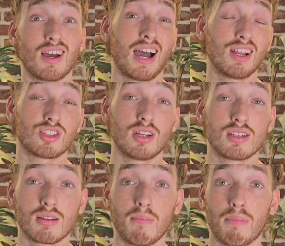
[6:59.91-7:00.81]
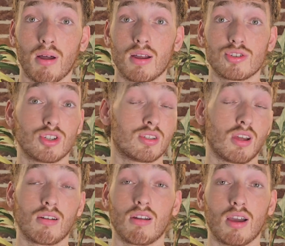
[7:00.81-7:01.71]
actually some plants just
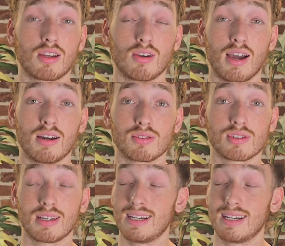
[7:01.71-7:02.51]
don't like your house.